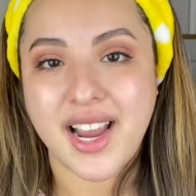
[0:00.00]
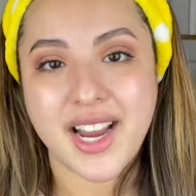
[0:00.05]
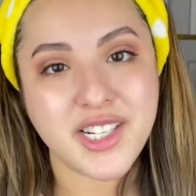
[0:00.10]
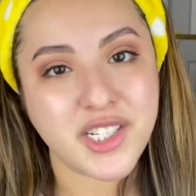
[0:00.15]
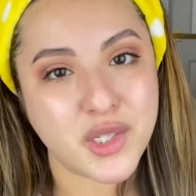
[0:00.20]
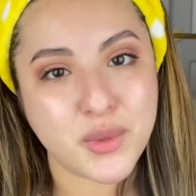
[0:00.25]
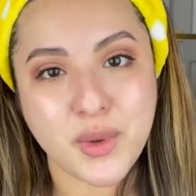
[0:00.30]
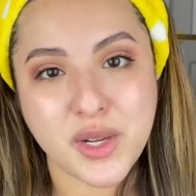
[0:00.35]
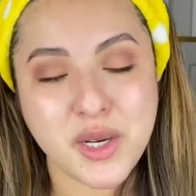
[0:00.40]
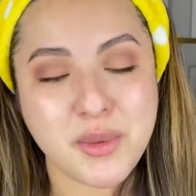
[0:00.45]
I
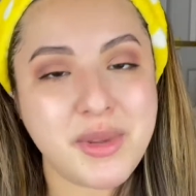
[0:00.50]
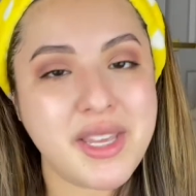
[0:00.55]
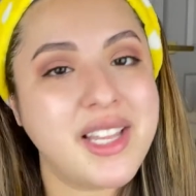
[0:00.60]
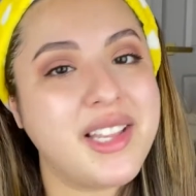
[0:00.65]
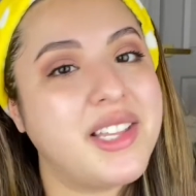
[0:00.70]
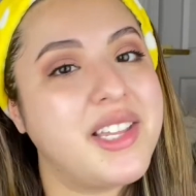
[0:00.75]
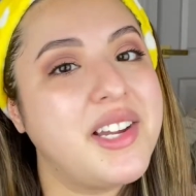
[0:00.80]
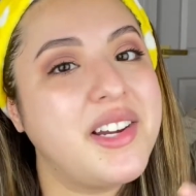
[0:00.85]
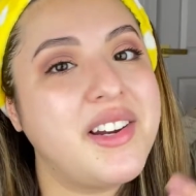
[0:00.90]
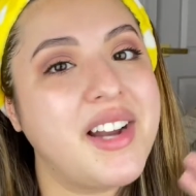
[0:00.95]
just want to be
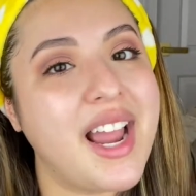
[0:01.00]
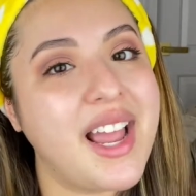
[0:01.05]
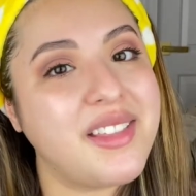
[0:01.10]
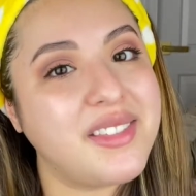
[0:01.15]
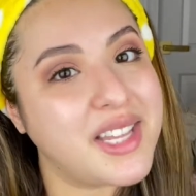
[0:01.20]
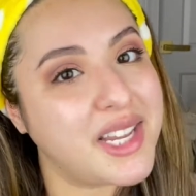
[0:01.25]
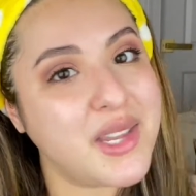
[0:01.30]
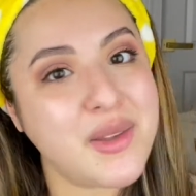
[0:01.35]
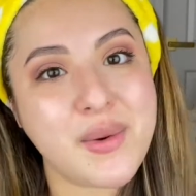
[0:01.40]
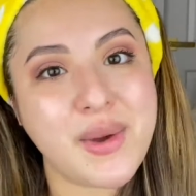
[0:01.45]
clear and
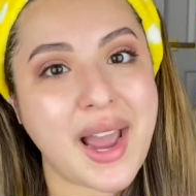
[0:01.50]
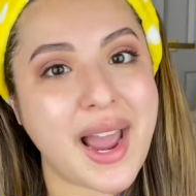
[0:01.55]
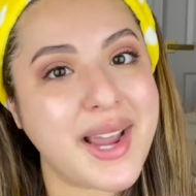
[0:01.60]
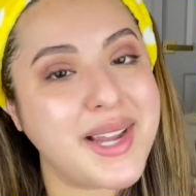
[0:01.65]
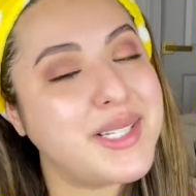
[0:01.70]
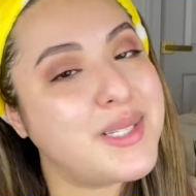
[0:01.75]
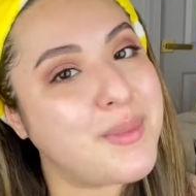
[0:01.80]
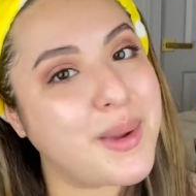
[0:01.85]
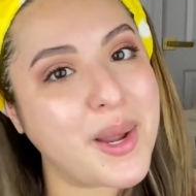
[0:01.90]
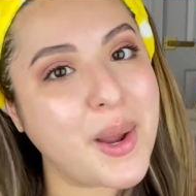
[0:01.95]
let you
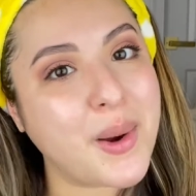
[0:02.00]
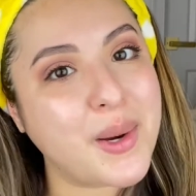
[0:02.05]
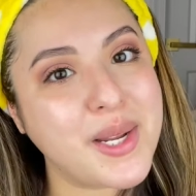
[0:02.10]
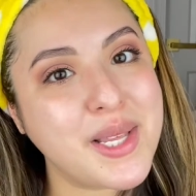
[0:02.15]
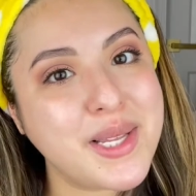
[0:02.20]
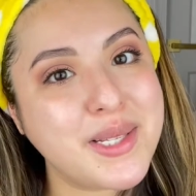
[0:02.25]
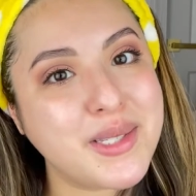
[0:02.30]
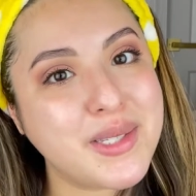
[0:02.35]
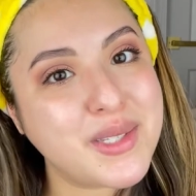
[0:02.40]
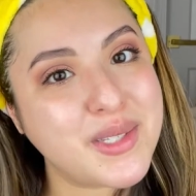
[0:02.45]
guys, my
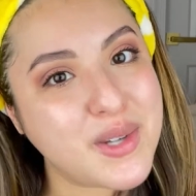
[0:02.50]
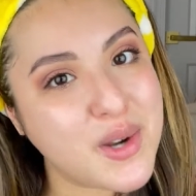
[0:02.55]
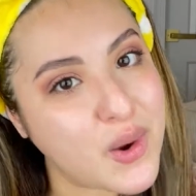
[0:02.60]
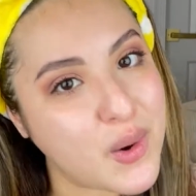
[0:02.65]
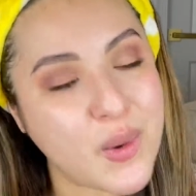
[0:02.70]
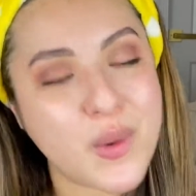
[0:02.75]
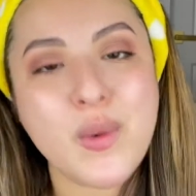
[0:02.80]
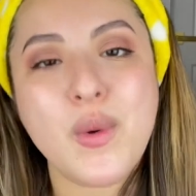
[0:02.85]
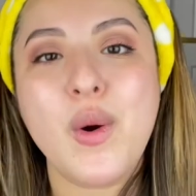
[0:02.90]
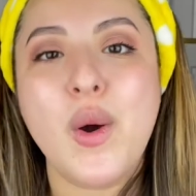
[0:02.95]
audience,
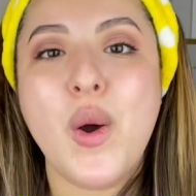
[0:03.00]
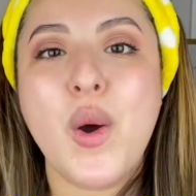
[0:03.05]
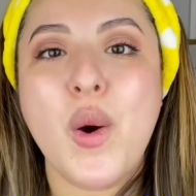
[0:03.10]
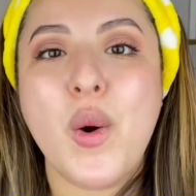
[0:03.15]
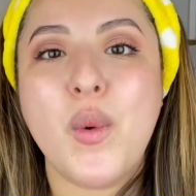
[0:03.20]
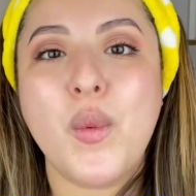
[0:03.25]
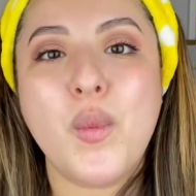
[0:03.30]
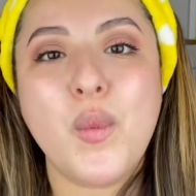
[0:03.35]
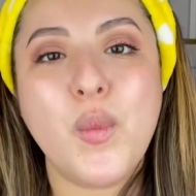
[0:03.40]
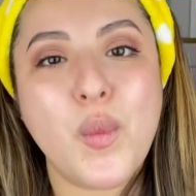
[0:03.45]
know
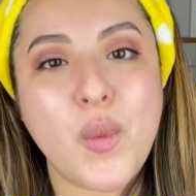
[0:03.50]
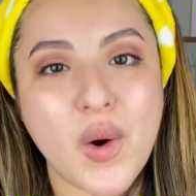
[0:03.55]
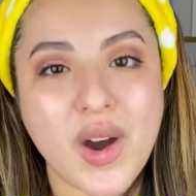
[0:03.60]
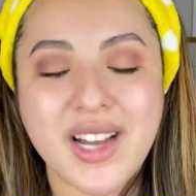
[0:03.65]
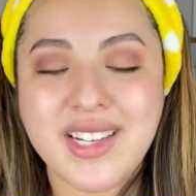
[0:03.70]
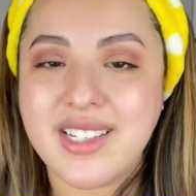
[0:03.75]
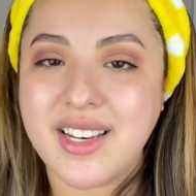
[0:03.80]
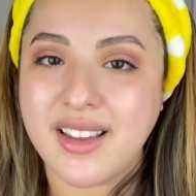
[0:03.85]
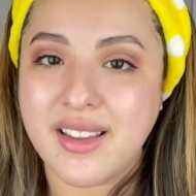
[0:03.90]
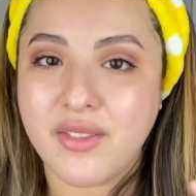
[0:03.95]

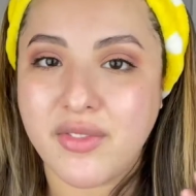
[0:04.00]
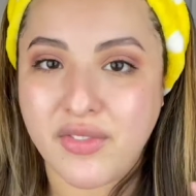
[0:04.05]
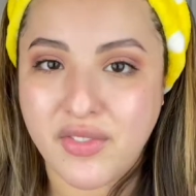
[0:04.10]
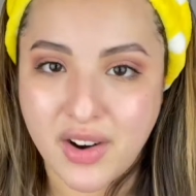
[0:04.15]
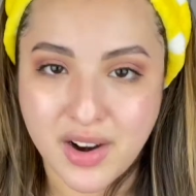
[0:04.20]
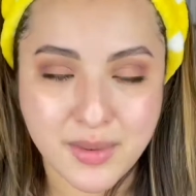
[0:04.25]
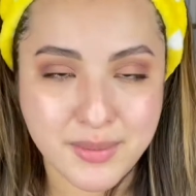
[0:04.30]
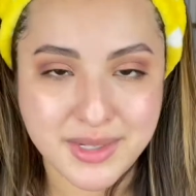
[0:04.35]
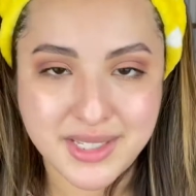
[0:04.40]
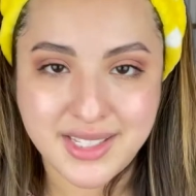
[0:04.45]
what
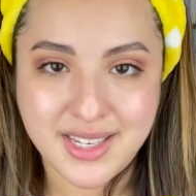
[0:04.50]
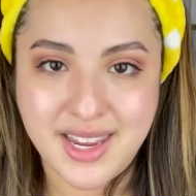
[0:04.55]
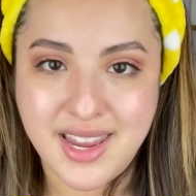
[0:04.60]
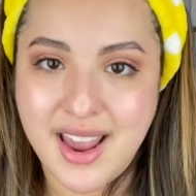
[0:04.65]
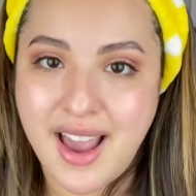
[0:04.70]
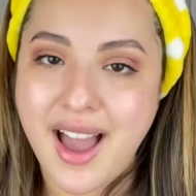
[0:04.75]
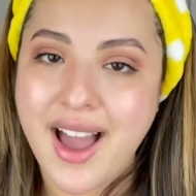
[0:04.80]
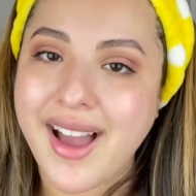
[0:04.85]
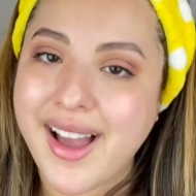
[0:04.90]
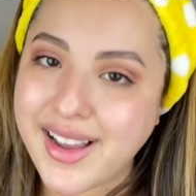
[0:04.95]
Farmasi
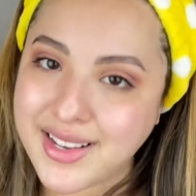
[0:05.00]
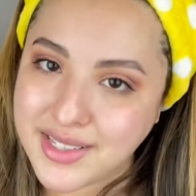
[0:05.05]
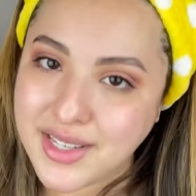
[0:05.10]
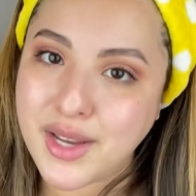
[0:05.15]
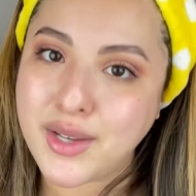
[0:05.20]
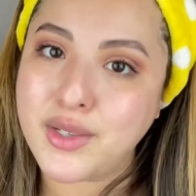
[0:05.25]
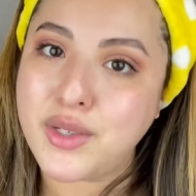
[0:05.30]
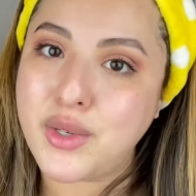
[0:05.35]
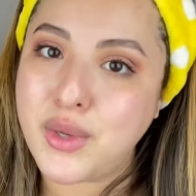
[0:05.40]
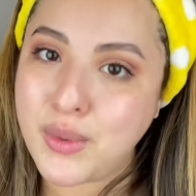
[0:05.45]
has
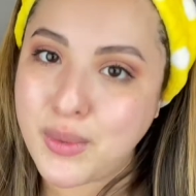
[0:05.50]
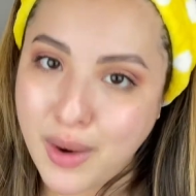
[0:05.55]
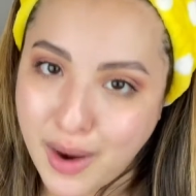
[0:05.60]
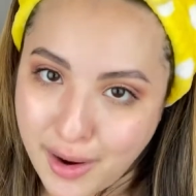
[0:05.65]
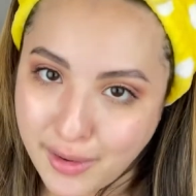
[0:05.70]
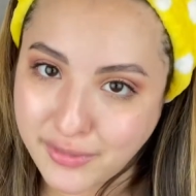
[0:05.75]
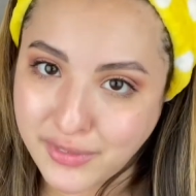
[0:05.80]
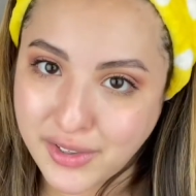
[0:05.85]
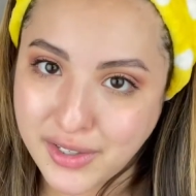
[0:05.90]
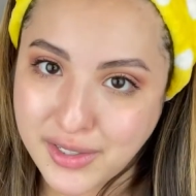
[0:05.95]
to
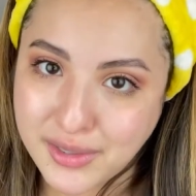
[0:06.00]
offer.